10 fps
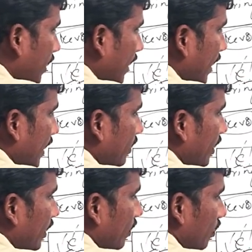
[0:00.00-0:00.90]
T
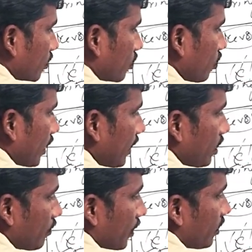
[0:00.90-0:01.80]
three here. So in
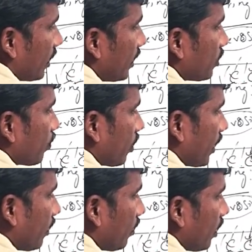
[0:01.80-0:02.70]
this in this
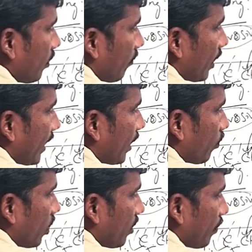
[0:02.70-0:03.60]
point we will get
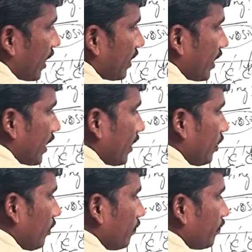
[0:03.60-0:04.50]
what P three and uh,